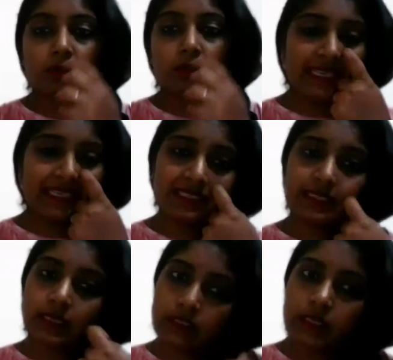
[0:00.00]
So is
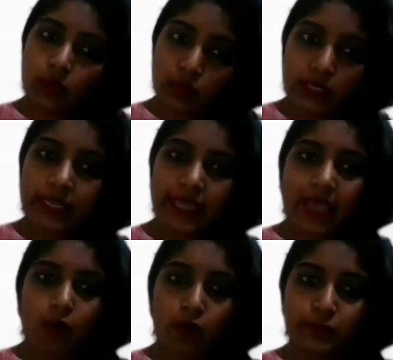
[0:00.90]
the surgery
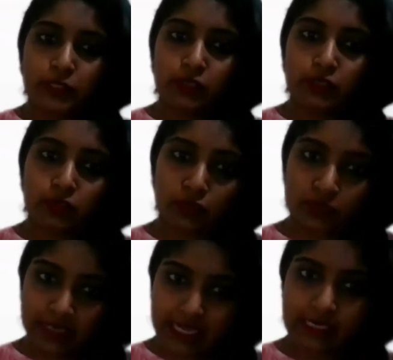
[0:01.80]
only an option to
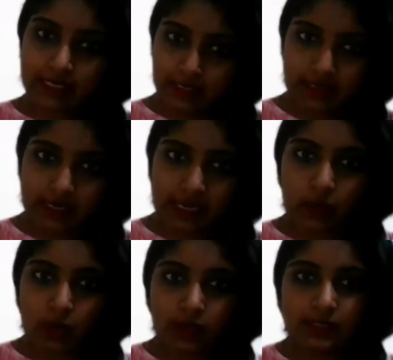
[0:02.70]
treat hearing
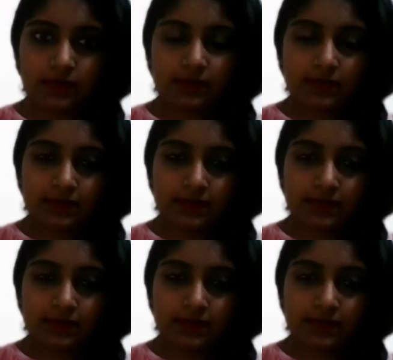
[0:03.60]
loss?